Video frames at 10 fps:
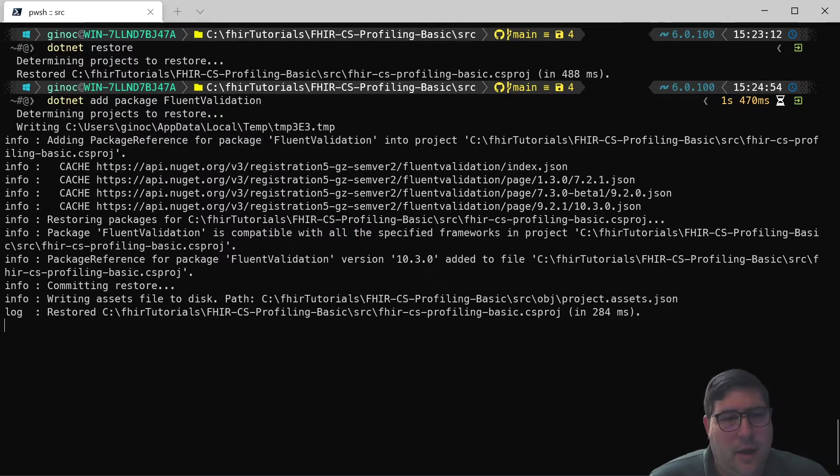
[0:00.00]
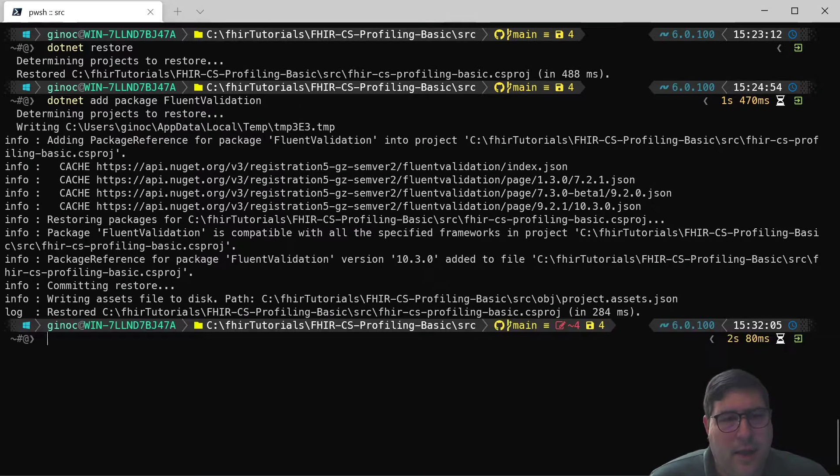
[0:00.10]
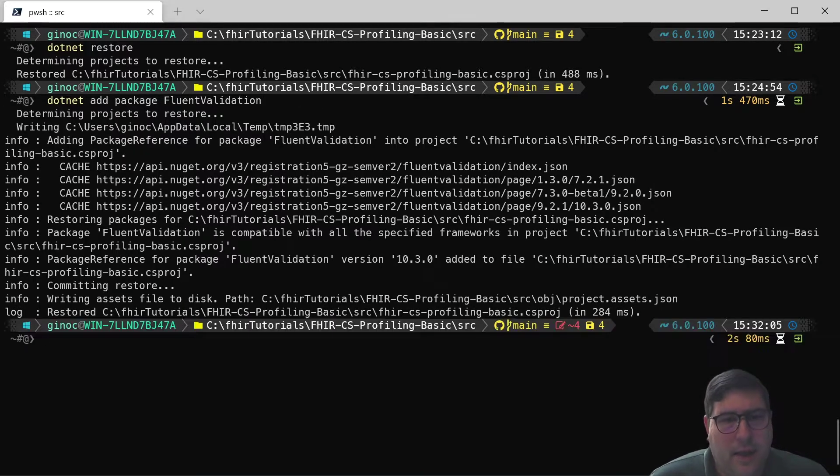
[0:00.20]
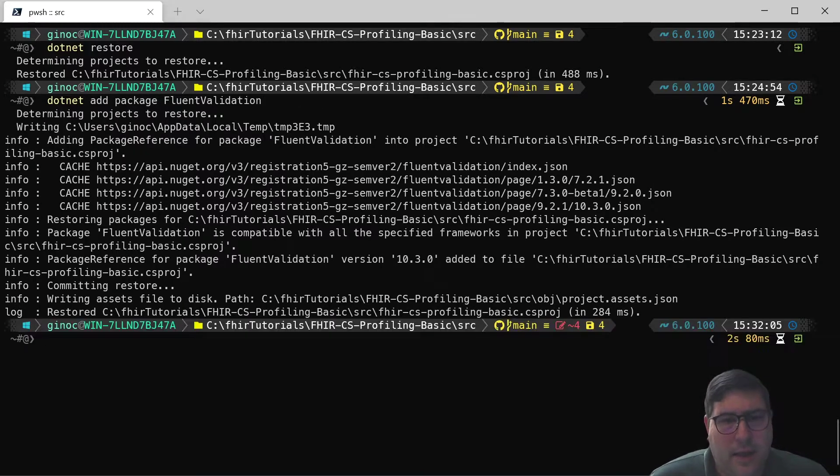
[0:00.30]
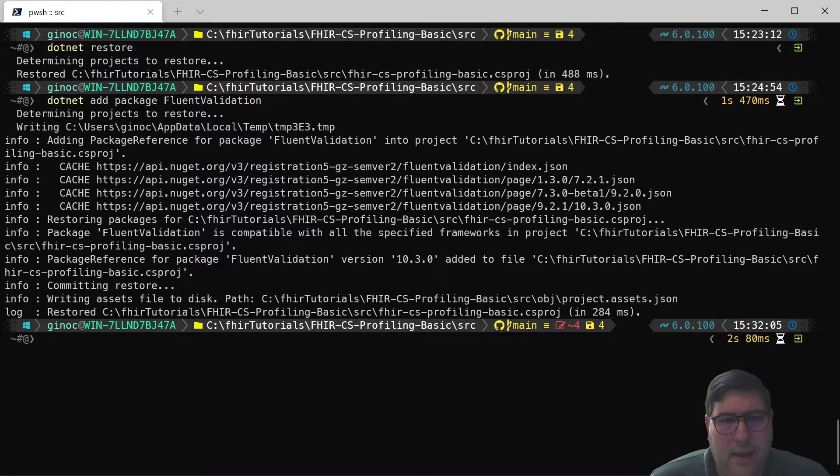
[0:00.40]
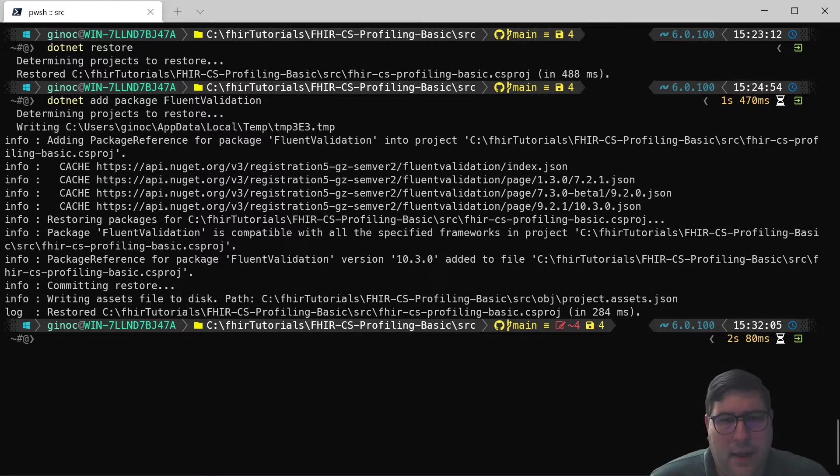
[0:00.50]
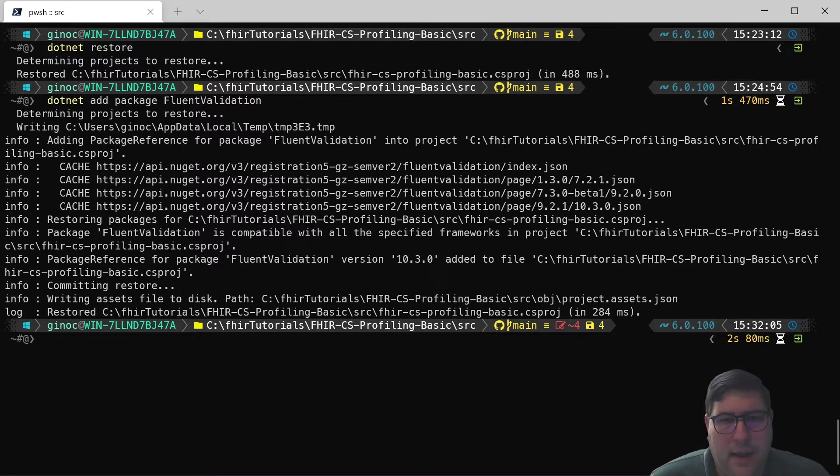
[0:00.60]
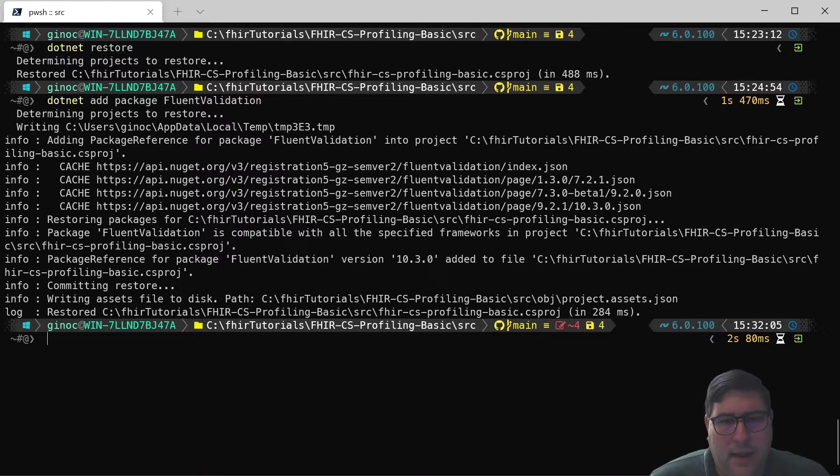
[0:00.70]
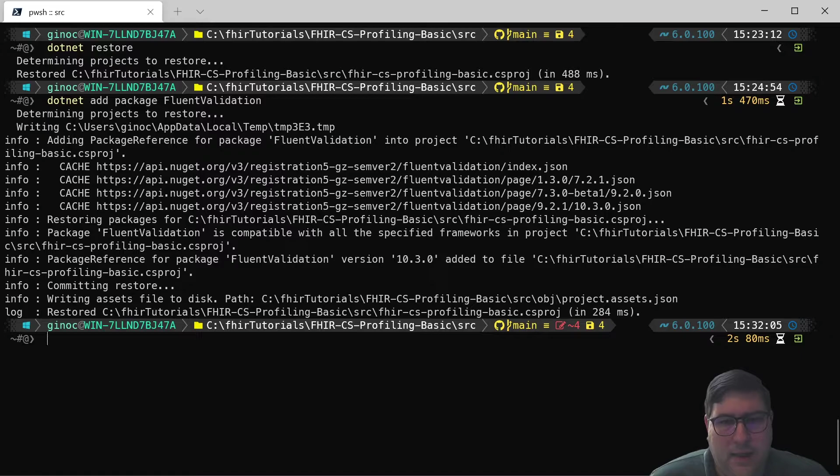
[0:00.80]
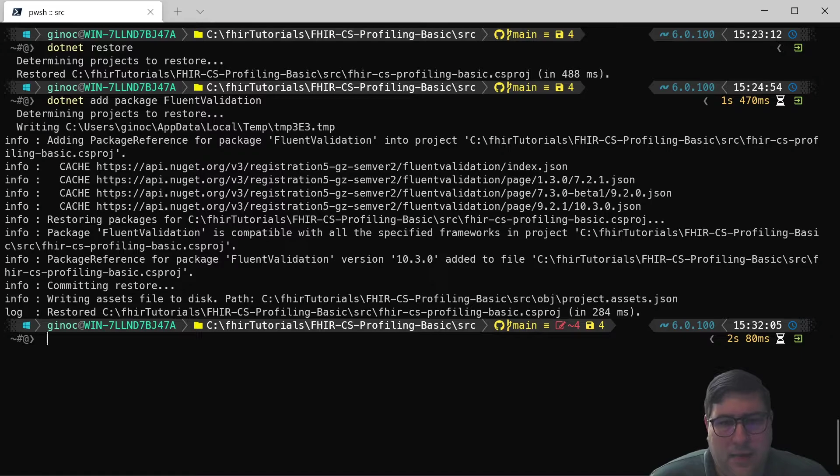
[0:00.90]
and
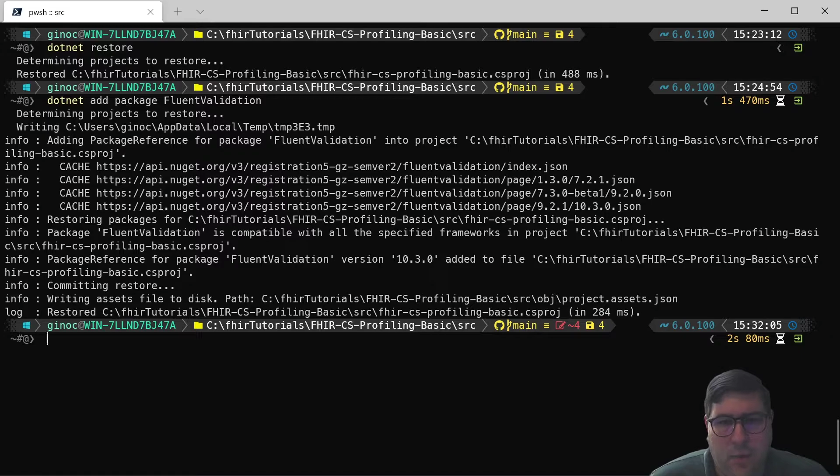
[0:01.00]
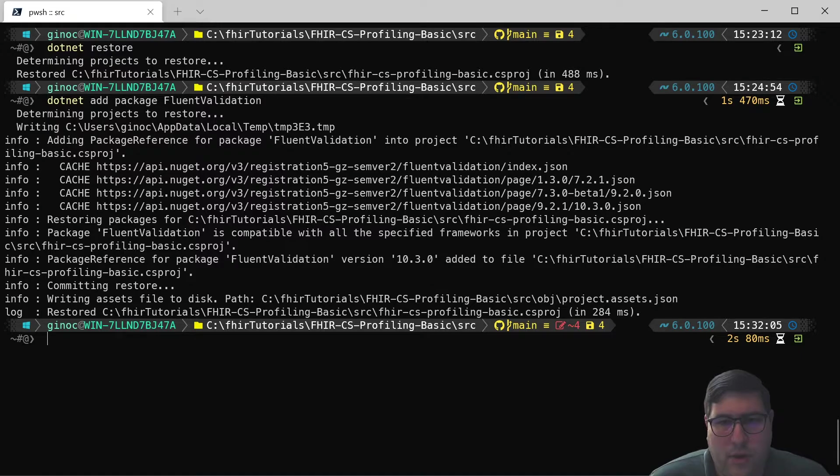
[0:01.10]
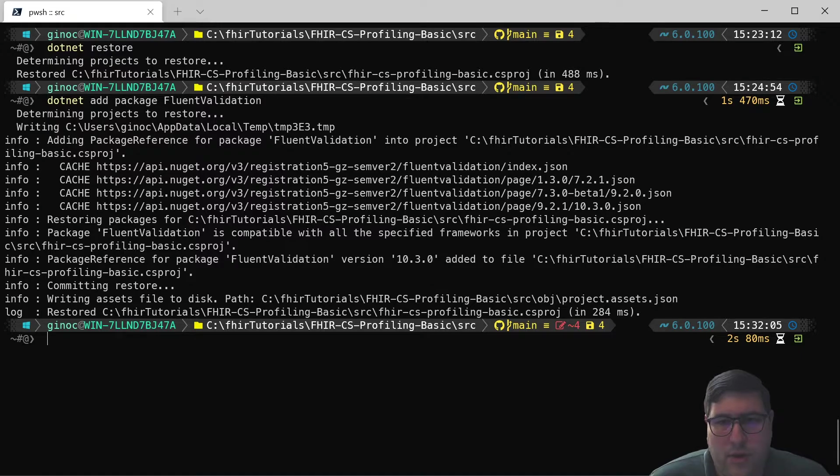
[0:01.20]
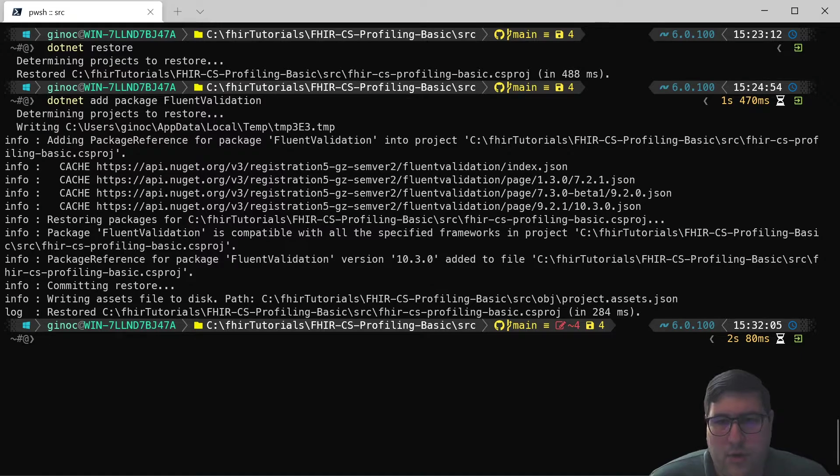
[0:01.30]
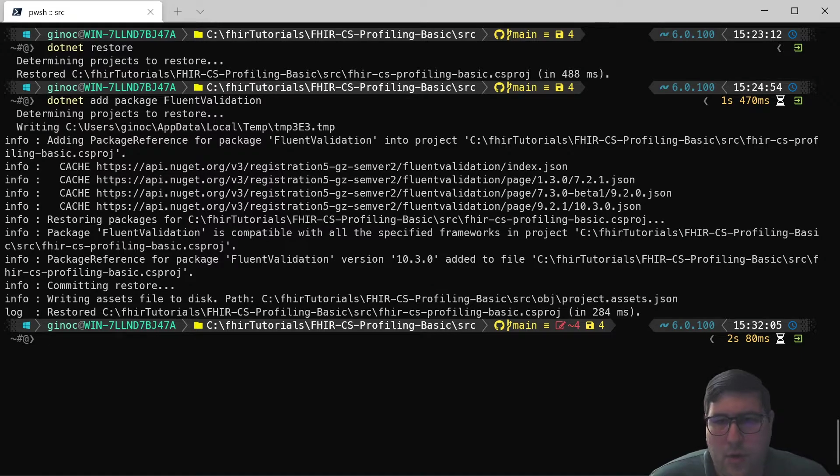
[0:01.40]
I just want to